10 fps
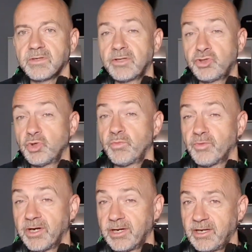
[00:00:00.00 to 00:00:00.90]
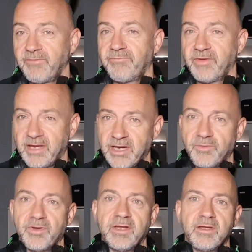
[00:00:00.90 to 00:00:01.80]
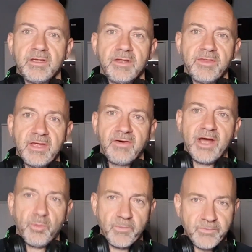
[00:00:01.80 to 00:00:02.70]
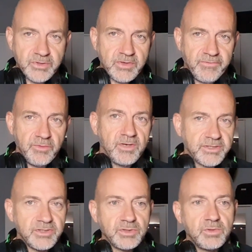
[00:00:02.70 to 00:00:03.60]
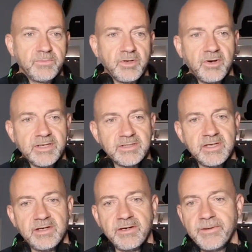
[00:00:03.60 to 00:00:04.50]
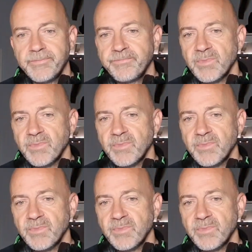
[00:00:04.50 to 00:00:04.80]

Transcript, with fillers: They do really vary their albums. If you listen to them, guys, they're,